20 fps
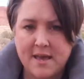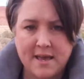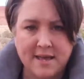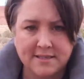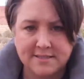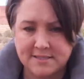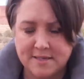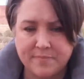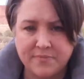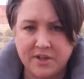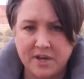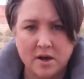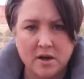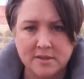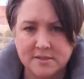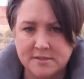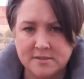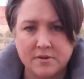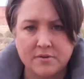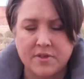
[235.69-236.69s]
and something
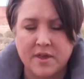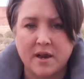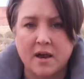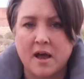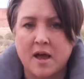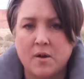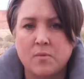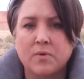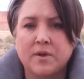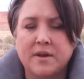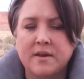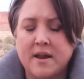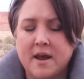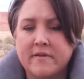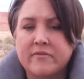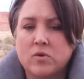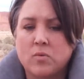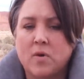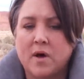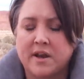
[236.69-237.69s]
also that I would
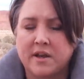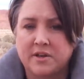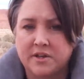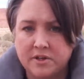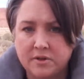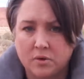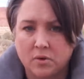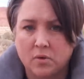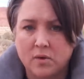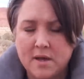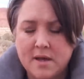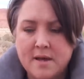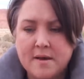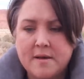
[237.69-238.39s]
never want to do.